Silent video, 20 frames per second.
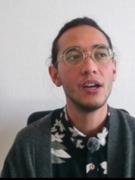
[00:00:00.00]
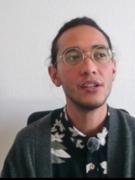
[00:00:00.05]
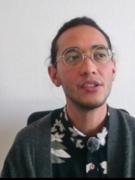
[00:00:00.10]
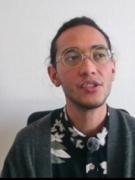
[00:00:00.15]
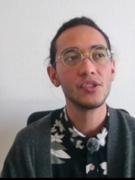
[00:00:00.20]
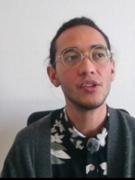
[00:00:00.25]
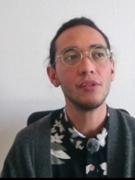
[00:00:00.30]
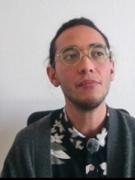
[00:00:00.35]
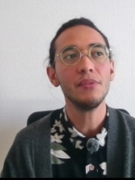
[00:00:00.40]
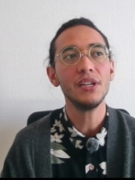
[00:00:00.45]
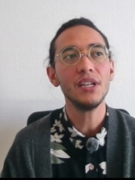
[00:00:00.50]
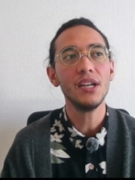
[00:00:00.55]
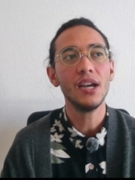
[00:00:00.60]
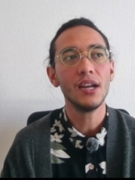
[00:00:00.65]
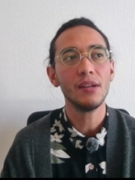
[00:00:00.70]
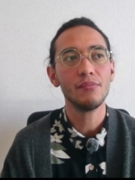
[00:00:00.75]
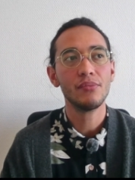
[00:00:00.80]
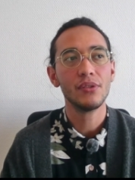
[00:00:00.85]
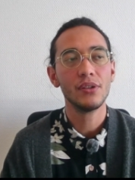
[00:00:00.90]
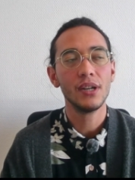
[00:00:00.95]
Somebody
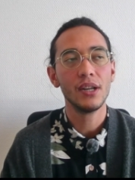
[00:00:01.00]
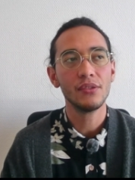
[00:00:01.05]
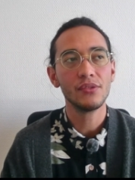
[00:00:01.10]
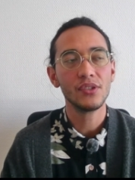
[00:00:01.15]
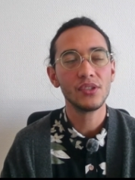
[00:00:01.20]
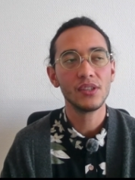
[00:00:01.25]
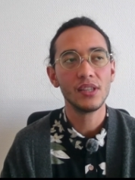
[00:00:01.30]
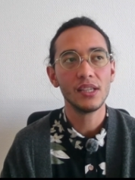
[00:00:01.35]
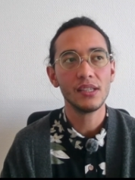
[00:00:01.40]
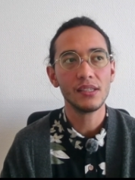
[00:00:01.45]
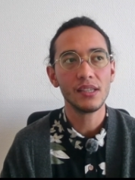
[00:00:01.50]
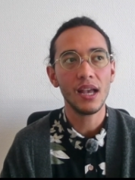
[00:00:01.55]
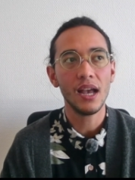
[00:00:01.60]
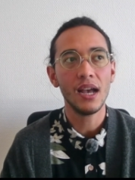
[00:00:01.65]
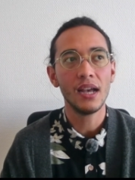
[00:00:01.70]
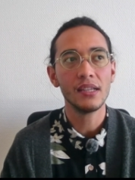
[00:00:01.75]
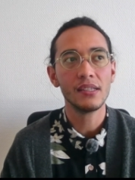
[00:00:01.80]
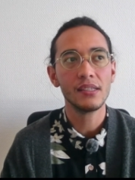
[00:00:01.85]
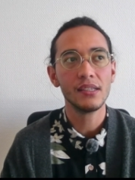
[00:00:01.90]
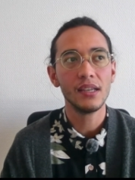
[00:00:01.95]
had pronounced this
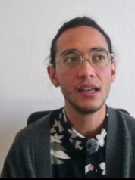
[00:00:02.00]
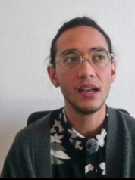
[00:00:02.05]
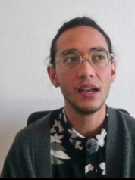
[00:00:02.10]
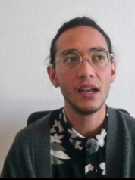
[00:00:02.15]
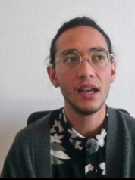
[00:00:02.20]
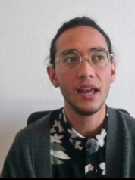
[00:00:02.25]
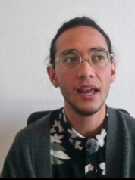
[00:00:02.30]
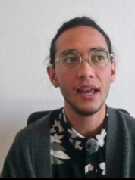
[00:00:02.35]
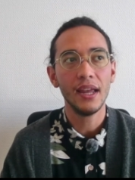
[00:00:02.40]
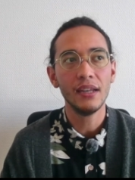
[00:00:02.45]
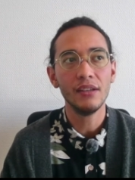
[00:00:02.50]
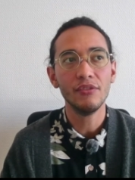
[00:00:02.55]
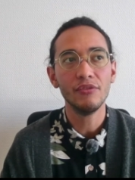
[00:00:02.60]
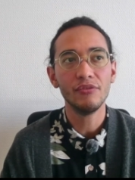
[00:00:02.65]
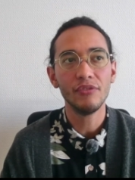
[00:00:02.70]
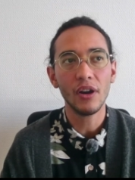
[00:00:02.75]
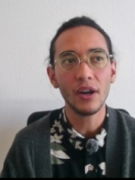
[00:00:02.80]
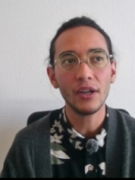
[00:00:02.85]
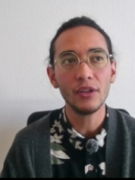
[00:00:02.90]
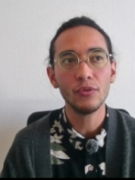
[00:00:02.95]
as
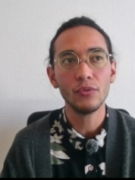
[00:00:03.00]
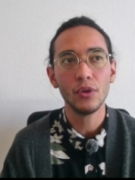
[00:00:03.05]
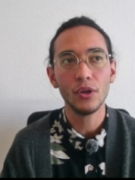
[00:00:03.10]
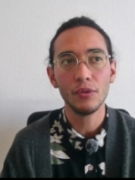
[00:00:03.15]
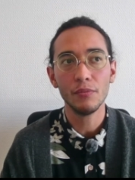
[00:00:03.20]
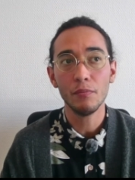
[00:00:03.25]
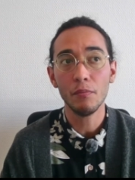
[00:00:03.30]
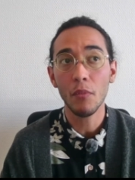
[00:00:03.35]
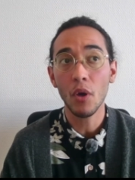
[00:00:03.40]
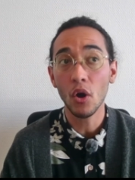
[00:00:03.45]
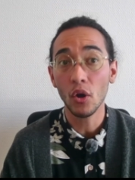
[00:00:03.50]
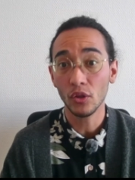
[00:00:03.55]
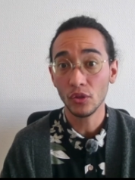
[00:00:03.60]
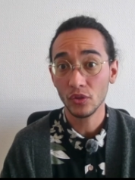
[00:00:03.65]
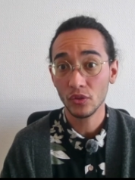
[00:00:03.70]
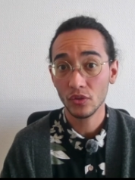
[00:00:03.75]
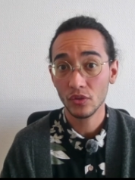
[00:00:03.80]
environment.